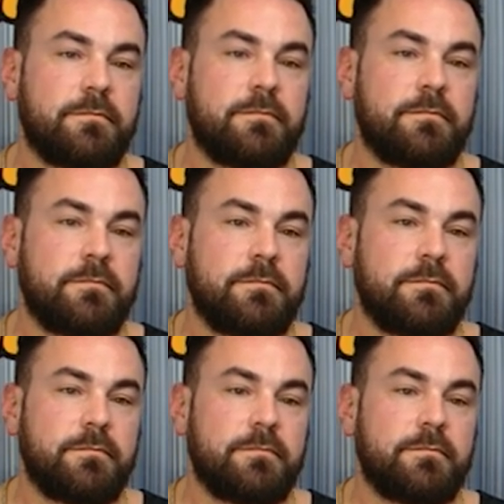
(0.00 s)

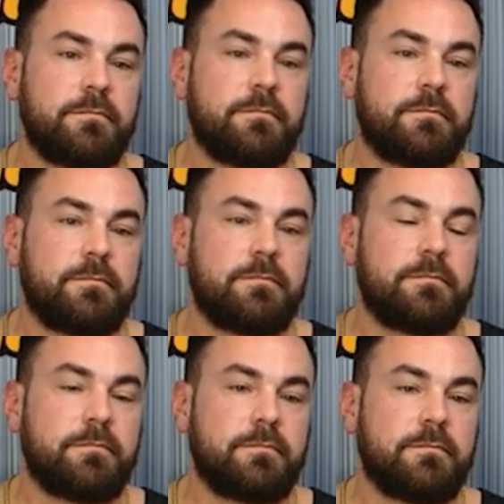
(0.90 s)

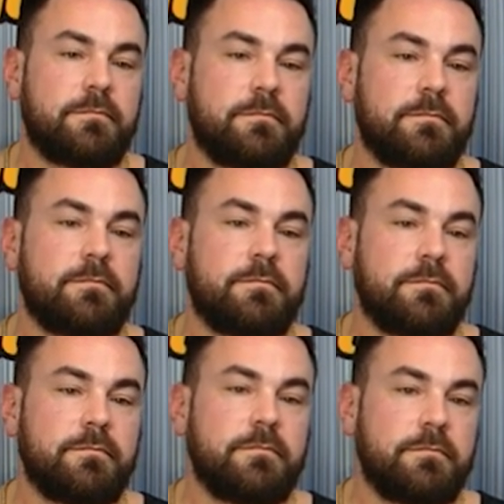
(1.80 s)

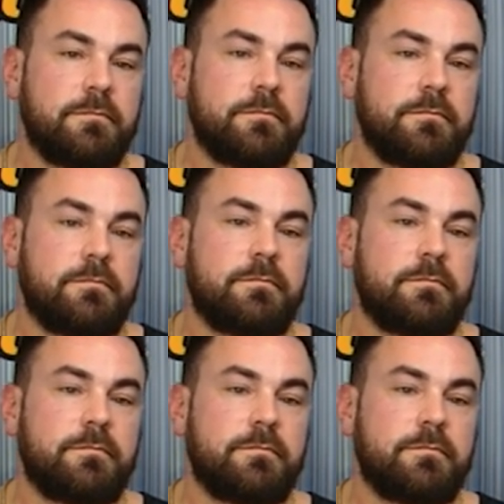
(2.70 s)
[no speech]